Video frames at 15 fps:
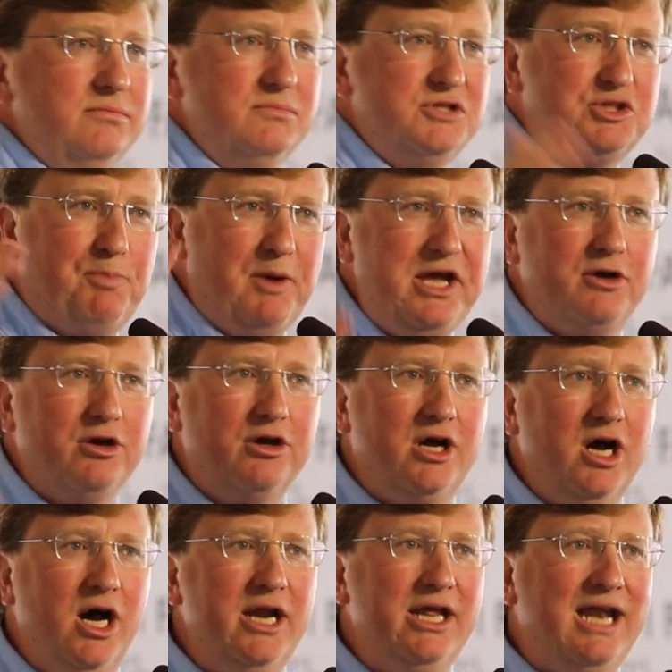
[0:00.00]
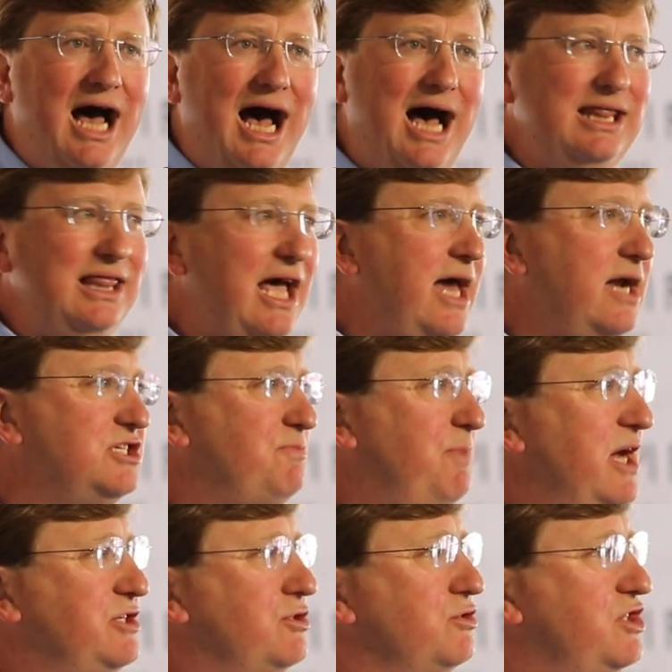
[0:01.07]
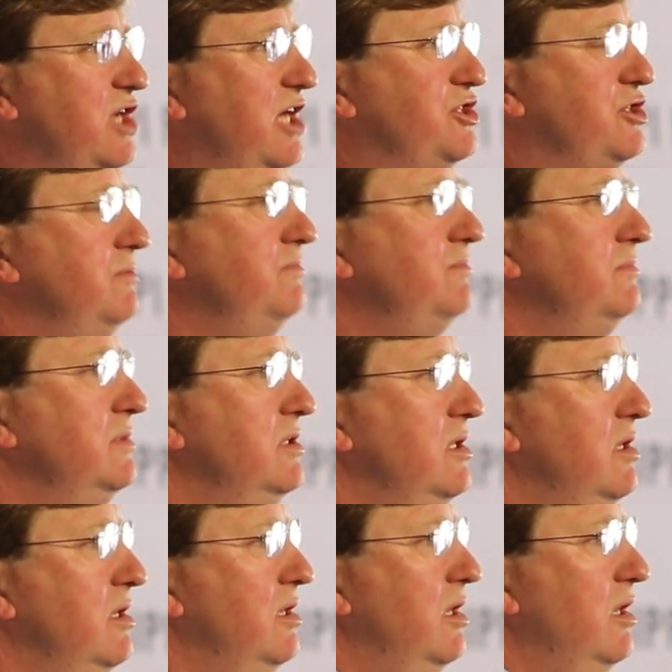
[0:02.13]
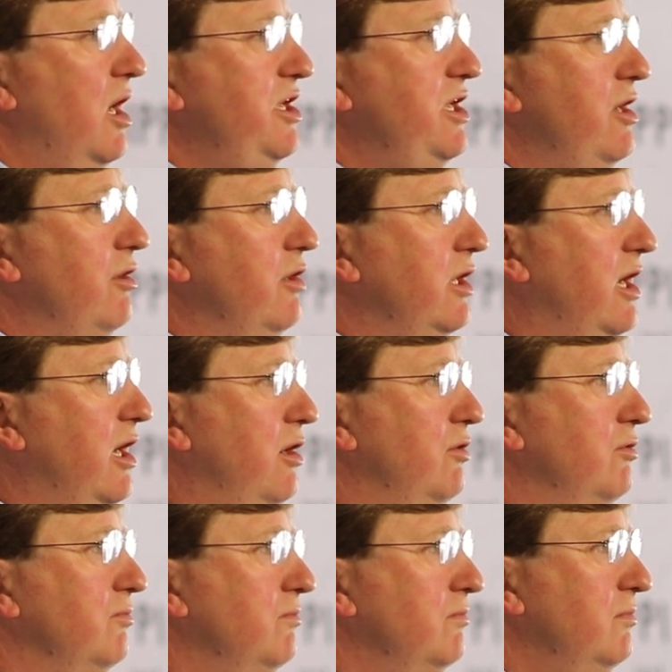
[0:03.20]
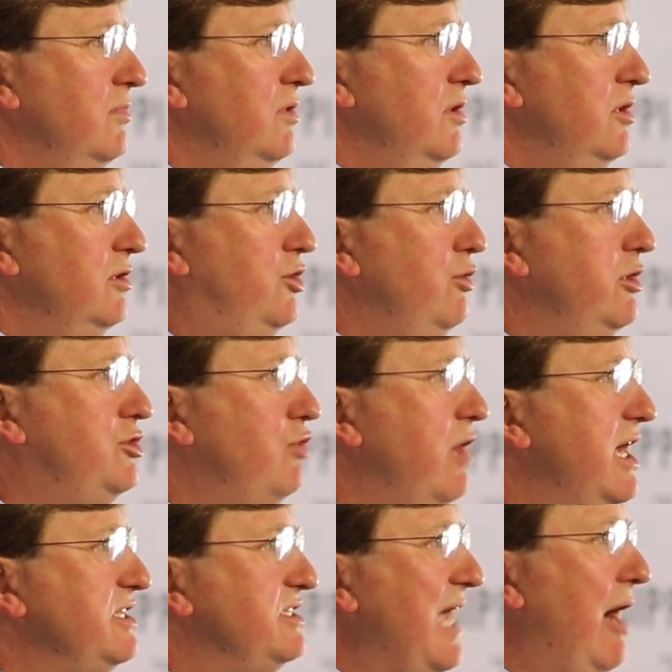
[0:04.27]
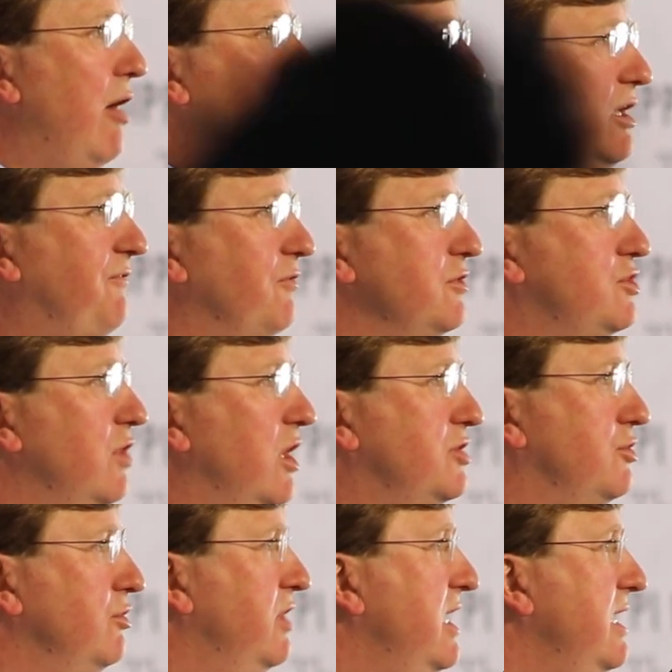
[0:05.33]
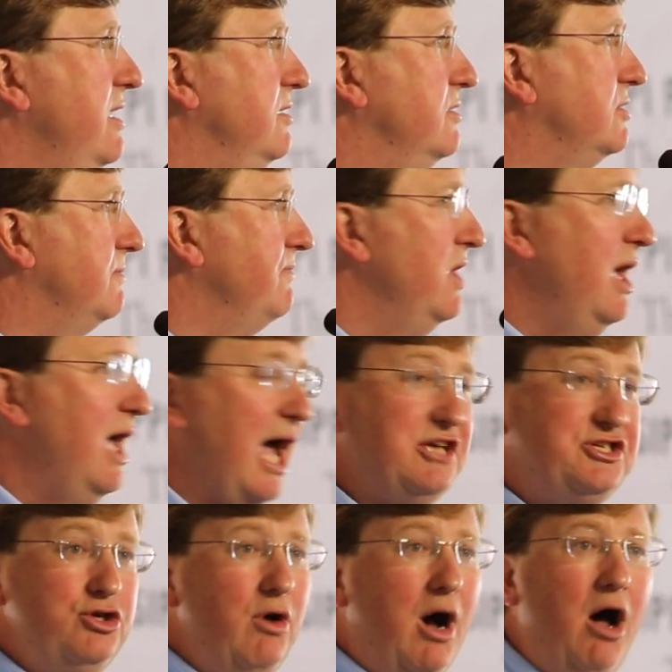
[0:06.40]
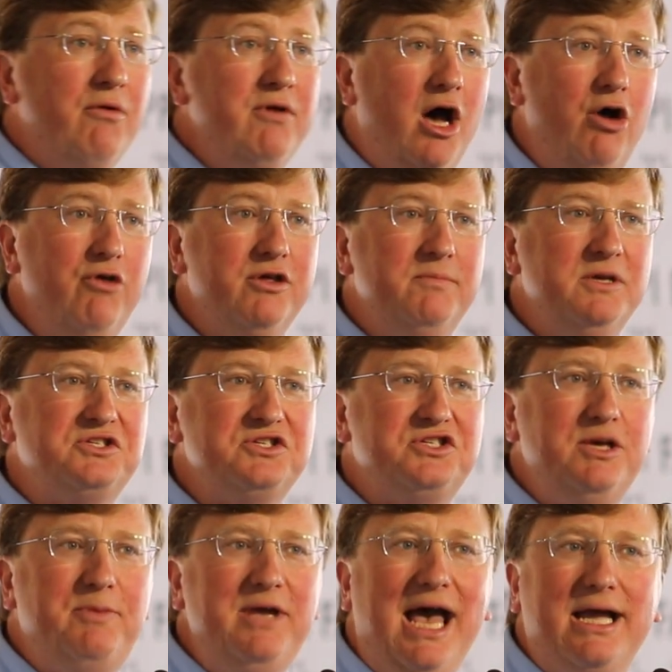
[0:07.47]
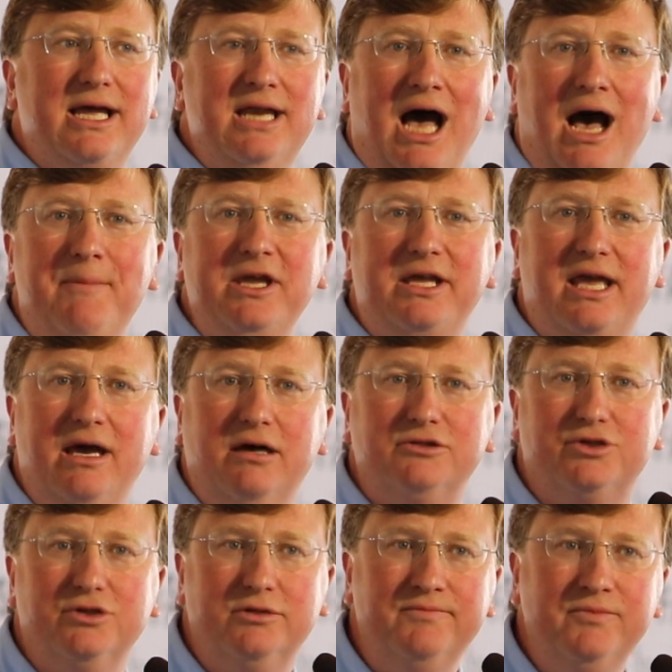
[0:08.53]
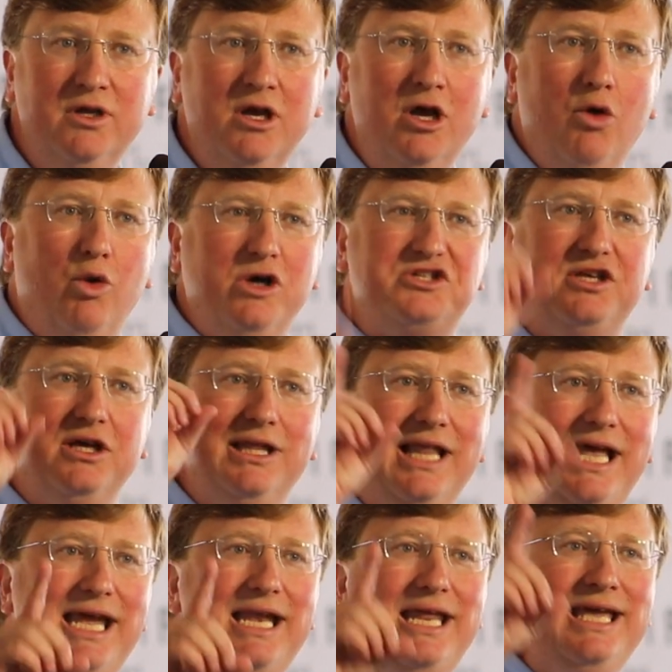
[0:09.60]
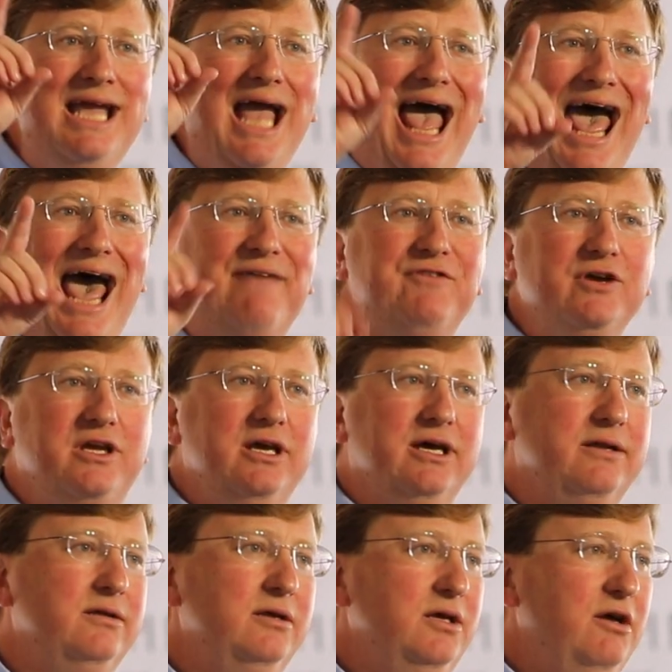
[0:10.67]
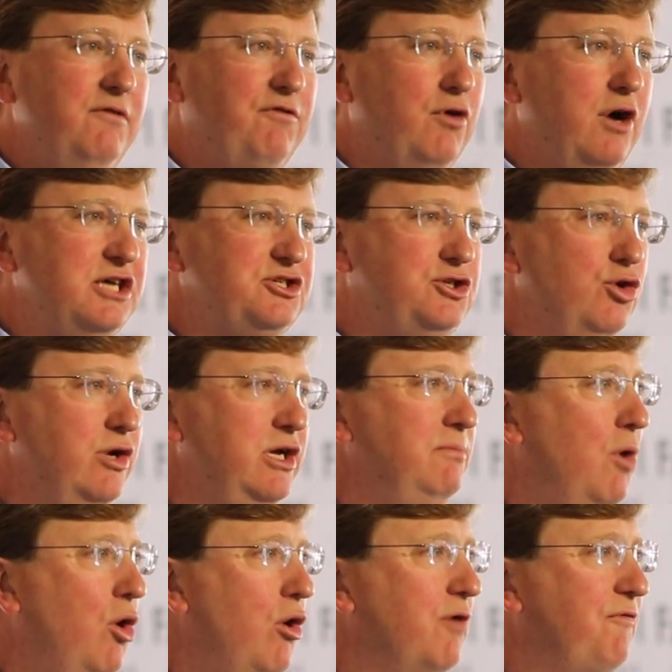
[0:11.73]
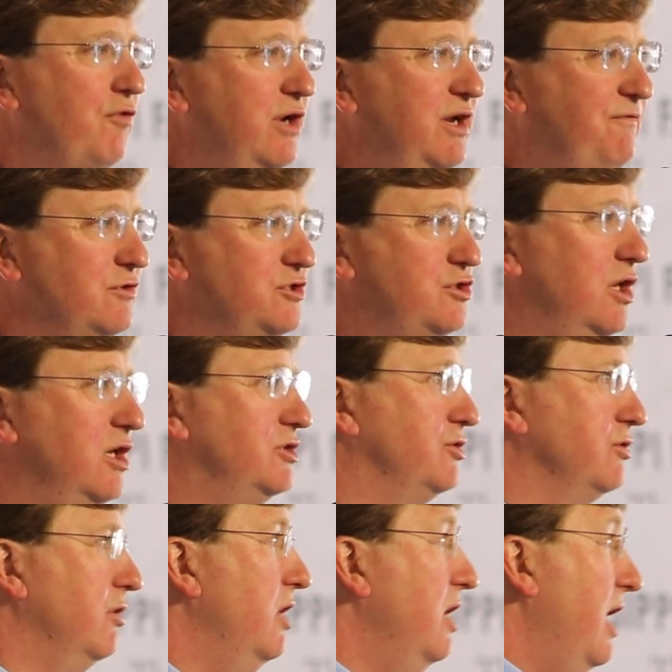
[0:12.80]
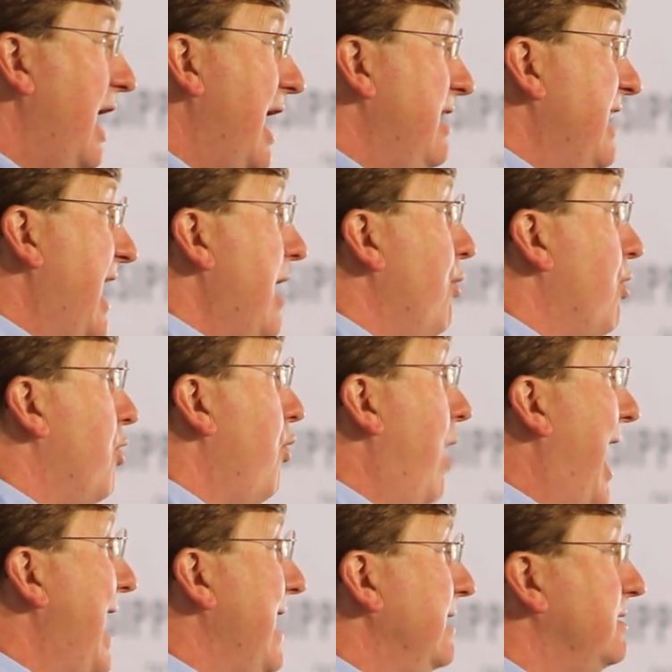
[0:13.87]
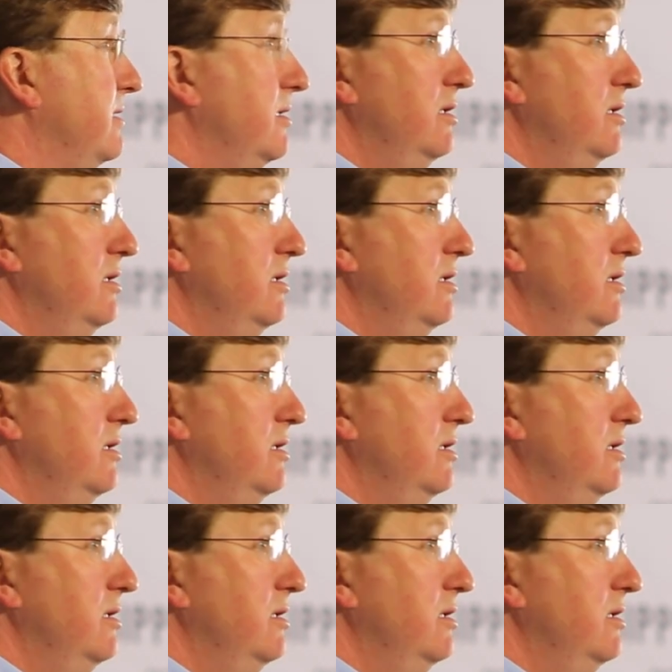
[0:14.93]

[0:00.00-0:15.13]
Speaker Gunn, and I led a special session a year ago to address our infrastructure needs. As you all know, the Mississippi Economic Council was the leading advocate for us doing more for infrastructure, and they were right.